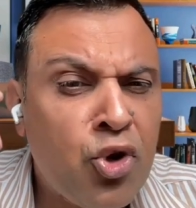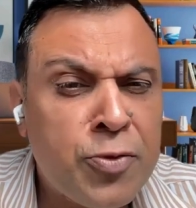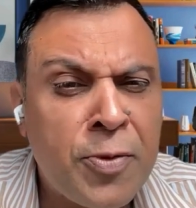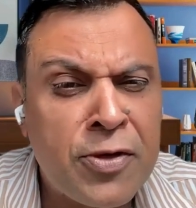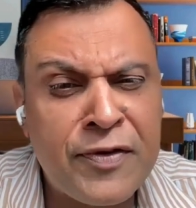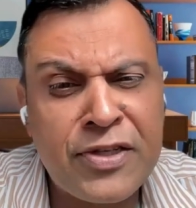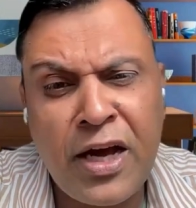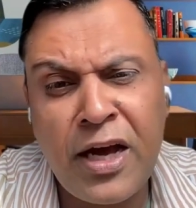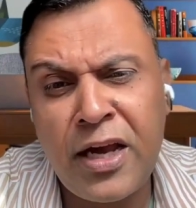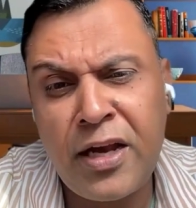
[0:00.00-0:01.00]
toothpaste which
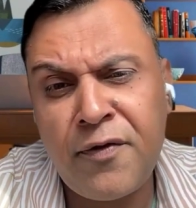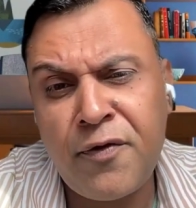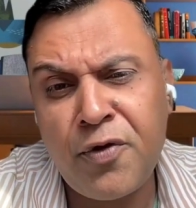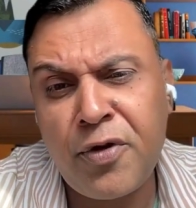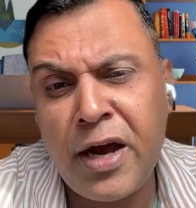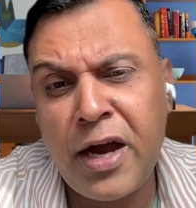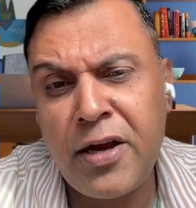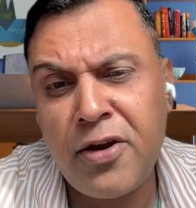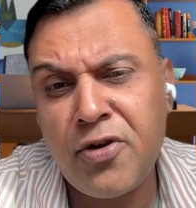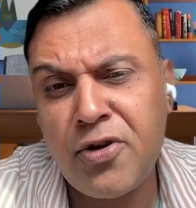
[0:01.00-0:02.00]
are high in
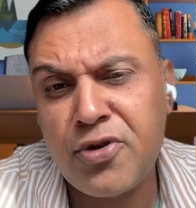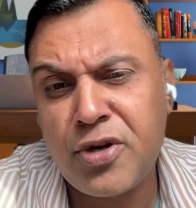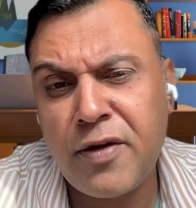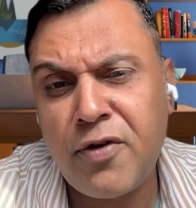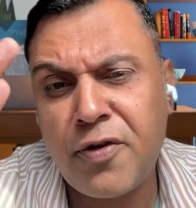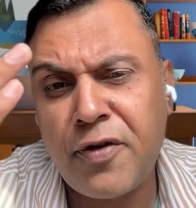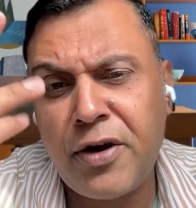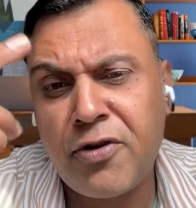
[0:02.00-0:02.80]
fluoride. You should have a lot of